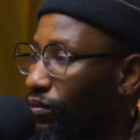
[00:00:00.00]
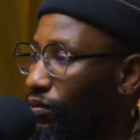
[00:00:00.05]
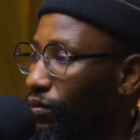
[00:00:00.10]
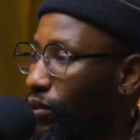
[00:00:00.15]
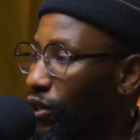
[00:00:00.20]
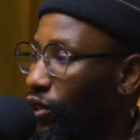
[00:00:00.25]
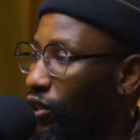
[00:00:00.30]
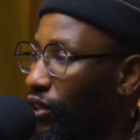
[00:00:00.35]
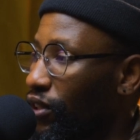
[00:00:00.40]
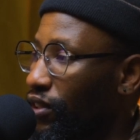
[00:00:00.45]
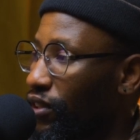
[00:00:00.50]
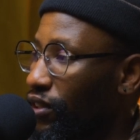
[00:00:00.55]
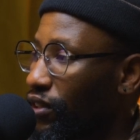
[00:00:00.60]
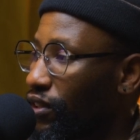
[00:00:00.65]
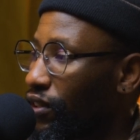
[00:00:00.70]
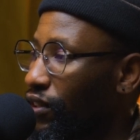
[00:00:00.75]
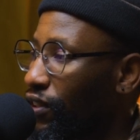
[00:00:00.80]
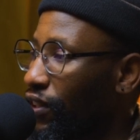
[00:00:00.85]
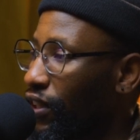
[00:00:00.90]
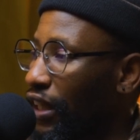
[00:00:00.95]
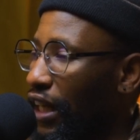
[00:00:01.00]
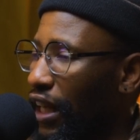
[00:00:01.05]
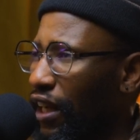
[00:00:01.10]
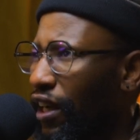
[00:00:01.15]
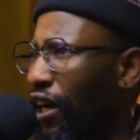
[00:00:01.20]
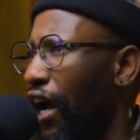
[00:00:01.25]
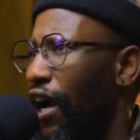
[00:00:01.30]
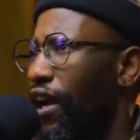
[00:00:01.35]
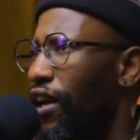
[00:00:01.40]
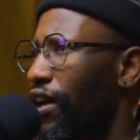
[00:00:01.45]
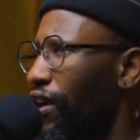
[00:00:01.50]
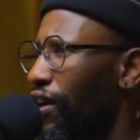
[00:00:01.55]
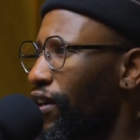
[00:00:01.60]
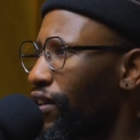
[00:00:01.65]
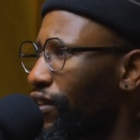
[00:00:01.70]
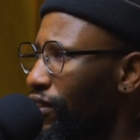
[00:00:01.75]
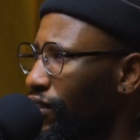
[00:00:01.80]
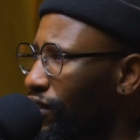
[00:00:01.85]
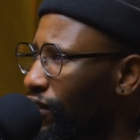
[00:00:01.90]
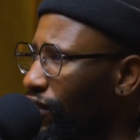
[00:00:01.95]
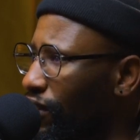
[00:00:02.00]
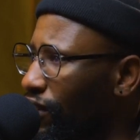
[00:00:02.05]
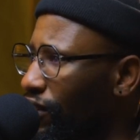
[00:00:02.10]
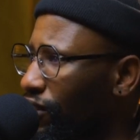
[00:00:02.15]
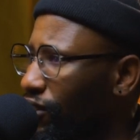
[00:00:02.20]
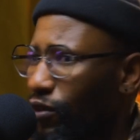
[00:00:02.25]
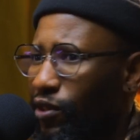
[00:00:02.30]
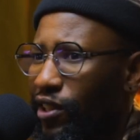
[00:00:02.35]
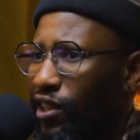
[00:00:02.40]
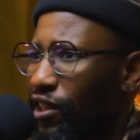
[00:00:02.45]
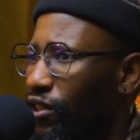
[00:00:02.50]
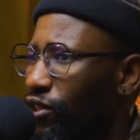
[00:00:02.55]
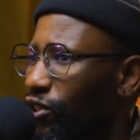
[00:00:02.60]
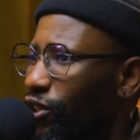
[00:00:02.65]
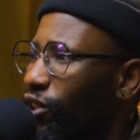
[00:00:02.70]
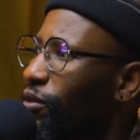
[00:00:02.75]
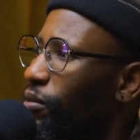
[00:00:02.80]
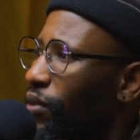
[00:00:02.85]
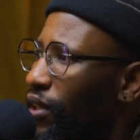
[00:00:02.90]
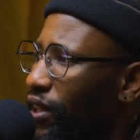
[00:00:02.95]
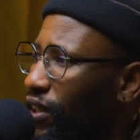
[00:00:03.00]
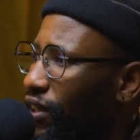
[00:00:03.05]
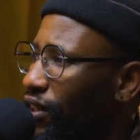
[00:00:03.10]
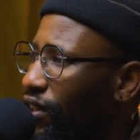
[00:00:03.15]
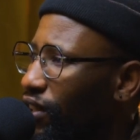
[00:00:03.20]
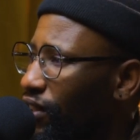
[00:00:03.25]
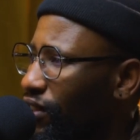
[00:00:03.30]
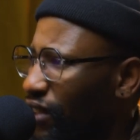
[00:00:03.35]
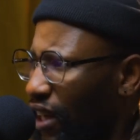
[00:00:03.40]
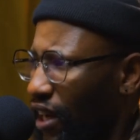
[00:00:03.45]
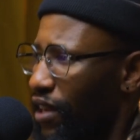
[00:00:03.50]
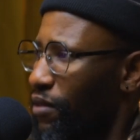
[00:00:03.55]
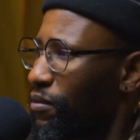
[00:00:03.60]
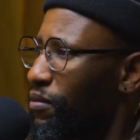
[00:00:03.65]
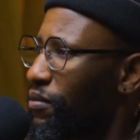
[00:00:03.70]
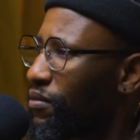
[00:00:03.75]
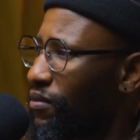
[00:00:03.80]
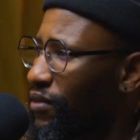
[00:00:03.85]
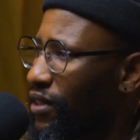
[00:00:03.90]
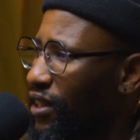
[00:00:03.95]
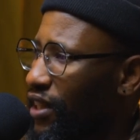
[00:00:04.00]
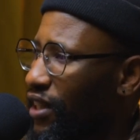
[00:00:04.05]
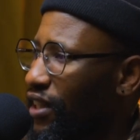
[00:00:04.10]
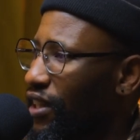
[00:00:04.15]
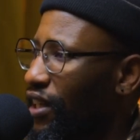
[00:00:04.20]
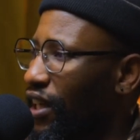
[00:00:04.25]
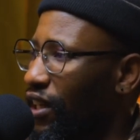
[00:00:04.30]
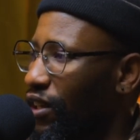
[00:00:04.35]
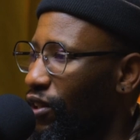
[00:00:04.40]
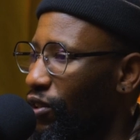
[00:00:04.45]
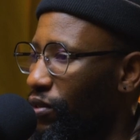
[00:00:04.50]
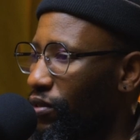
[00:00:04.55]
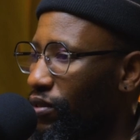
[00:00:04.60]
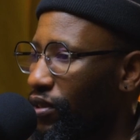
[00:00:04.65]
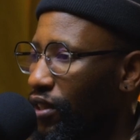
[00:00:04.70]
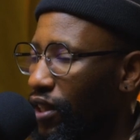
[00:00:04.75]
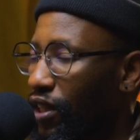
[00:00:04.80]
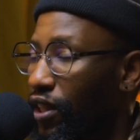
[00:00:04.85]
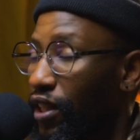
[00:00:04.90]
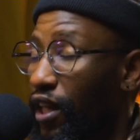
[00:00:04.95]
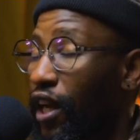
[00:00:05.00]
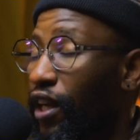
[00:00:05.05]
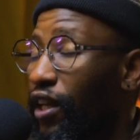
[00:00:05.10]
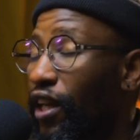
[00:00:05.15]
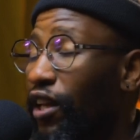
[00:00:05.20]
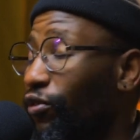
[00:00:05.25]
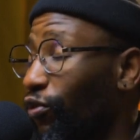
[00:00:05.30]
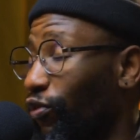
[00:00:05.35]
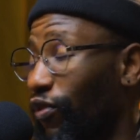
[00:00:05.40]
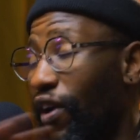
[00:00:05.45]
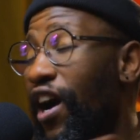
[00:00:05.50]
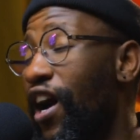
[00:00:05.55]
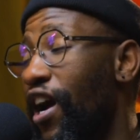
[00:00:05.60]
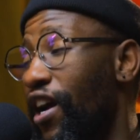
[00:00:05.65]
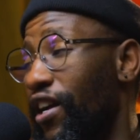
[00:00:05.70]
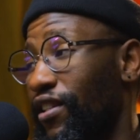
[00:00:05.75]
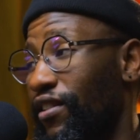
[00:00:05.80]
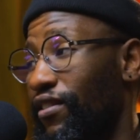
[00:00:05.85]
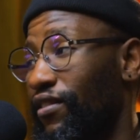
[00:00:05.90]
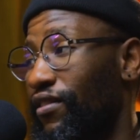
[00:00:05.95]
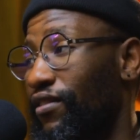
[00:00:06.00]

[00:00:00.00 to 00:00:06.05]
because they're like, I still want to enjoy my time alone. And that's fine.